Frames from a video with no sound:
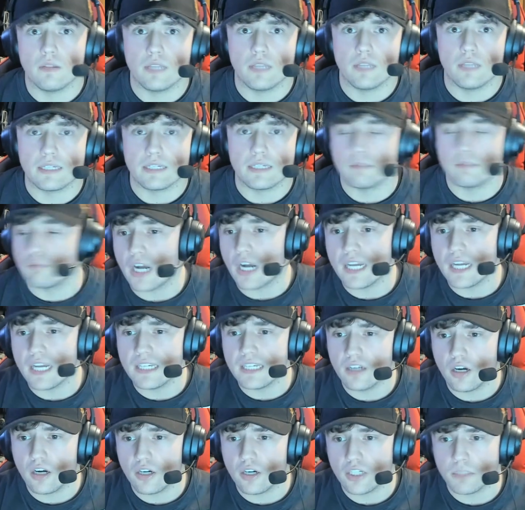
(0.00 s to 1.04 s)
Like
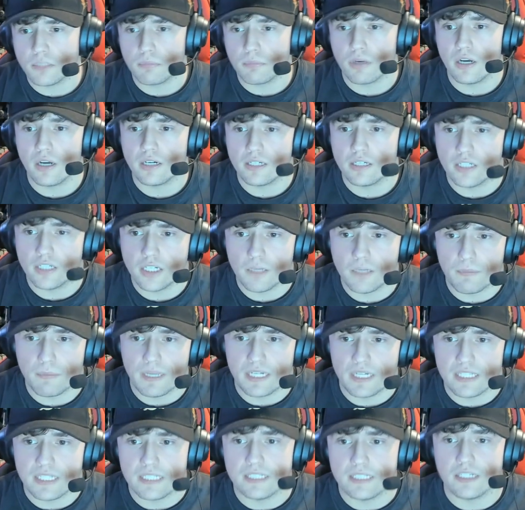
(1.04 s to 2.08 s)
Ryan already brought it up
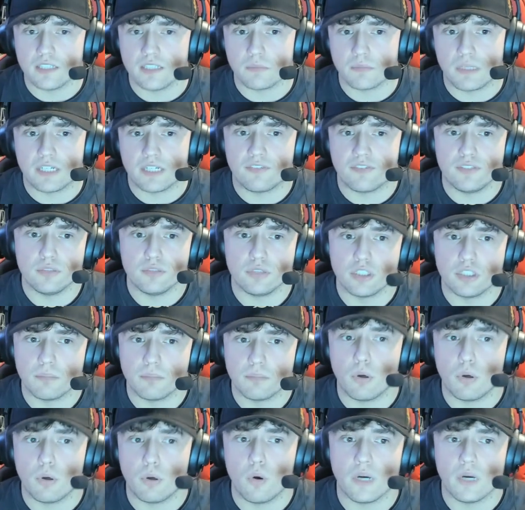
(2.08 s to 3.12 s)
and he does make a few
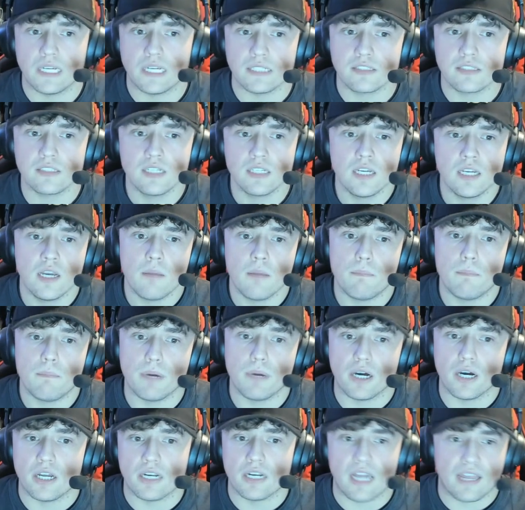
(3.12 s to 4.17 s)
good points,
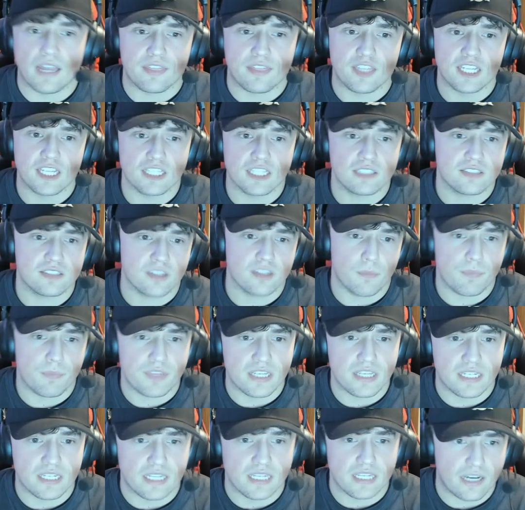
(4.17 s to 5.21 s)
but I think
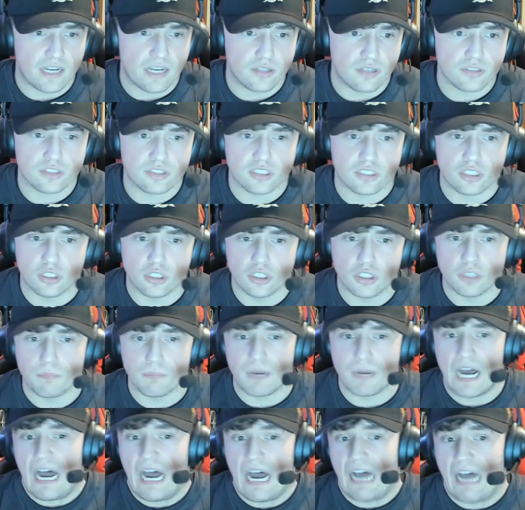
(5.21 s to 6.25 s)
something else
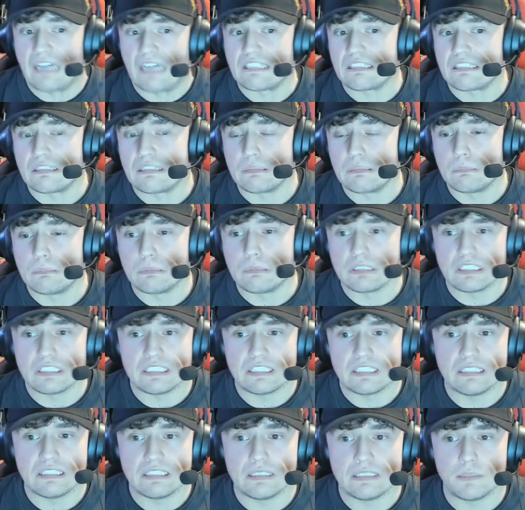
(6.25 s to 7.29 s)
could
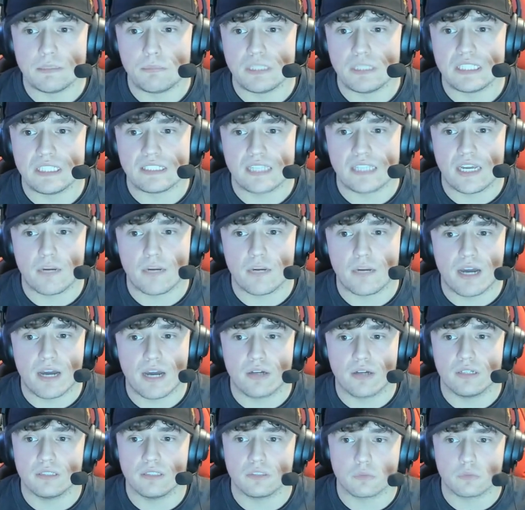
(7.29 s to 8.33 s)
possibly be said
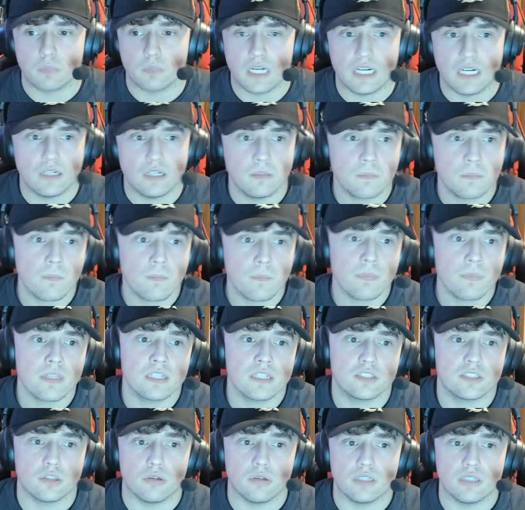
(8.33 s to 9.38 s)
about it as well.
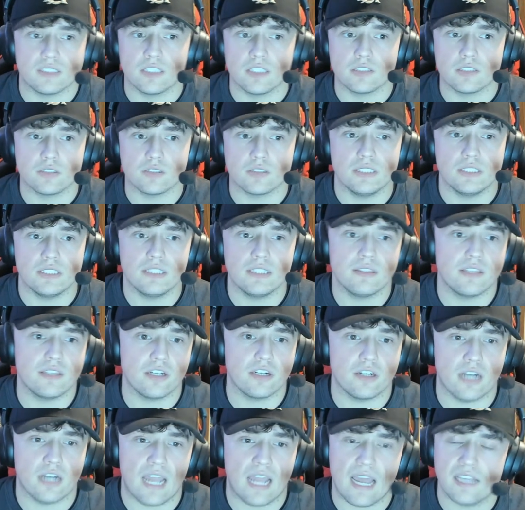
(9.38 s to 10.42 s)
So essentially
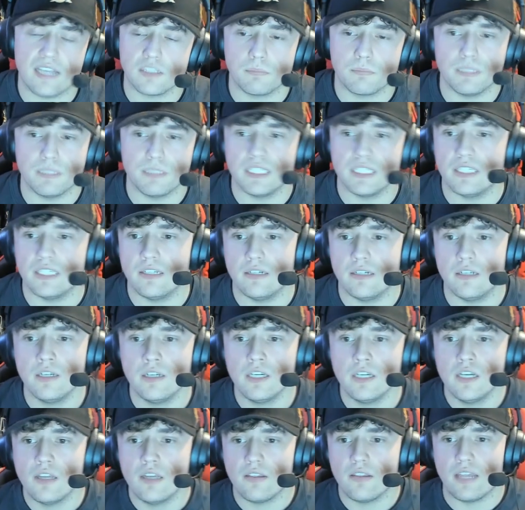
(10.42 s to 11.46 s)
there has been,
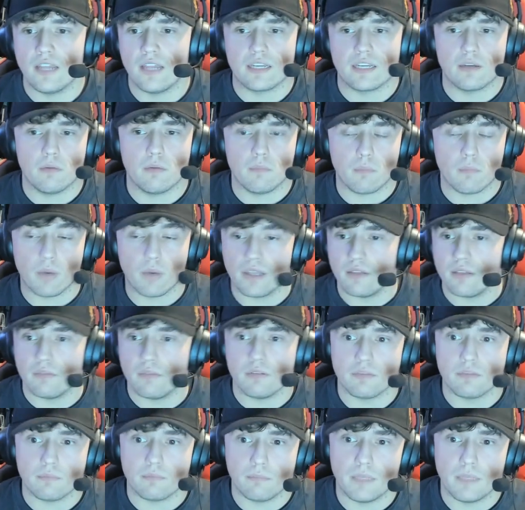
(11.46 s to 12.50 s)
like, when
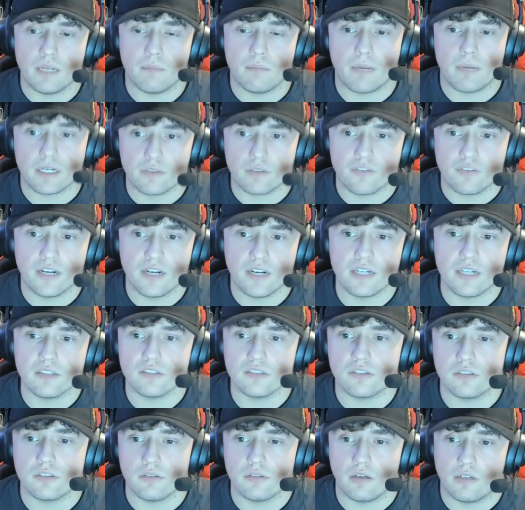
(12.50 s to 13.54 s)

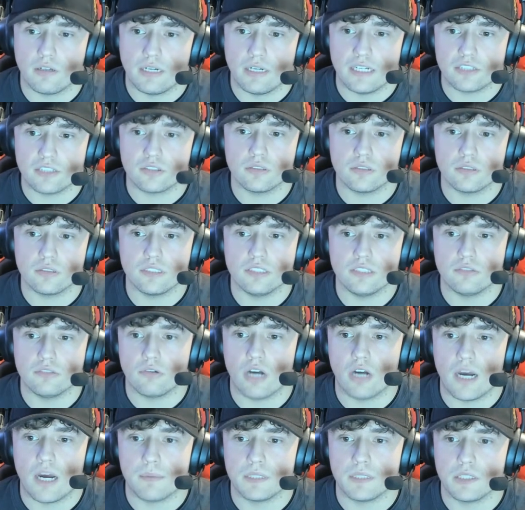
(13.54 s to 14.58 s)
Microfighters initially
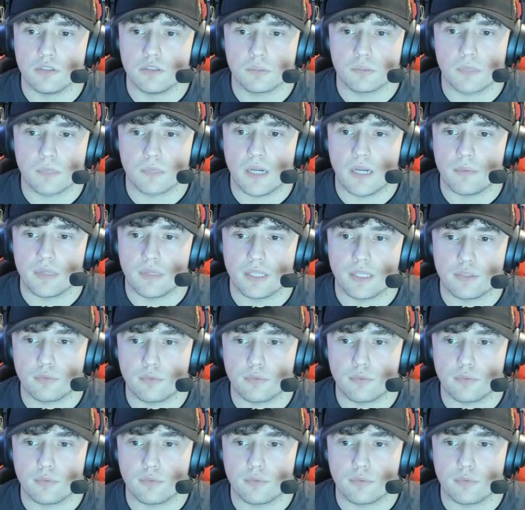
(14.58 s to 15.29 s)
dropped, there was probably like